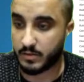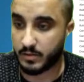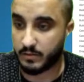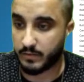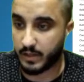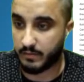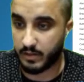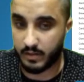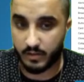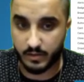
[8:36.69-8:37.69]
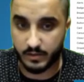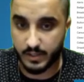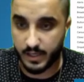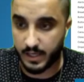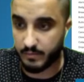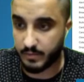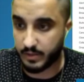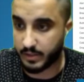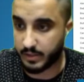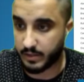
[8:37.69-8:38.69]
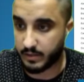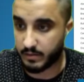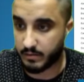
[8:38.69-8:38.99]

I know I have another tab in here.